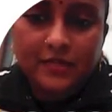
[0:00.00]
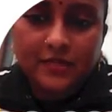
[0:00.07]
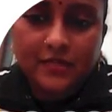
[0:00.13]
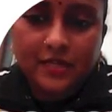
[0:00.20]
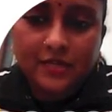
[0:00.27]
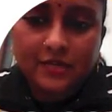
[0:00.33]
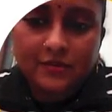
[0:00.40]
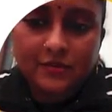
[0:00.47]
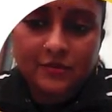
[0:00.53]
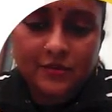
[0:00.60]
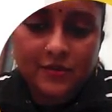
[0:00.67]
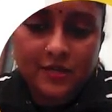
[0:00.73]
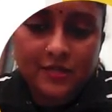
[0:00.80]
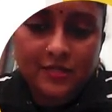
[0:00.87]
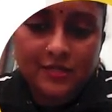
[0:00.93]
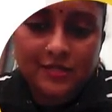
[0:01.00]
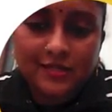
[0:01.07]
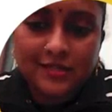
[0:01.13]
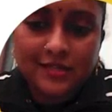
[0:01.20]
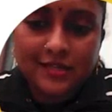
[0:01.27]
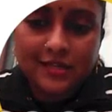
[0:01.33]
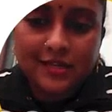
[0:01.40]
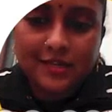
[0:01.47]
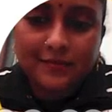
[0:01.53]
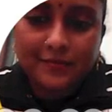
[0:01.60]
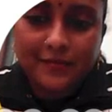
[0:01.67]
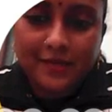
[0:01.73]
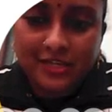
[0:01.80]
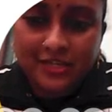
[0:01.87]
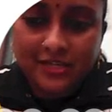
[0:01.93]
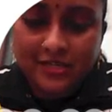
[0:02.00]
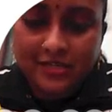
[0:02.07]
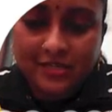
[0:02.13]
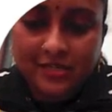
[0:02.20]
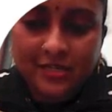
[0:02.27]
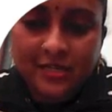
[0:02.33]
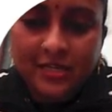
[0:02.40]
Suruhanjaya Syarikat Malaysia.